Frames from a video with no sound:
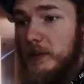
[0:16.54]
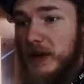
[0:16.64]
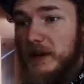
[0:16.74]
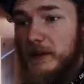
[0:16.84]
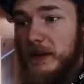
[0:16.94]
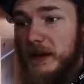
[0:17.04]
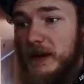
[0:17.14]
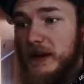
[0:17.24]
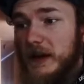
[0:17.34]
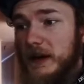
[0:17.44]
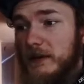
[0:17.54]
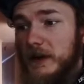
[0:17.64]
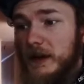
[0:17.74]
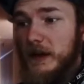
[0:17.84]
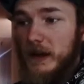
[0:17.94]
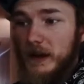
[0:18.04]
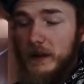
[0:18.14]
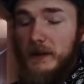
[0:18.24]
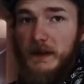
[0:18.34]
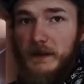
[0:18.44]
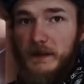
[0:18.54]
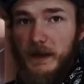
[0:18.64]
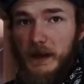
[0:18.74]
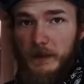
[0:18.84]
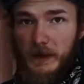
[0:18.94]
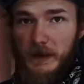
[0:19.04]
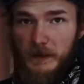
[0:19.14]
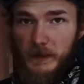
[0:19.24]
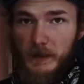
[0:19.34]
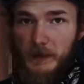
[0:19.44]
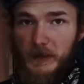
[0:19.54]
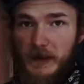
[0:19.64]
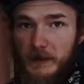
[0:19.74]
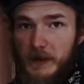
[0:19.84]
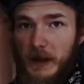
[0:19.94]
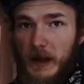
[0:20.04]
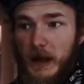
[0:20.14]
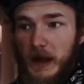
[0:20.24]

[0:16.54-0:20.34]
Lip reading: Paid for my ticket and everything. This time is a little bit different.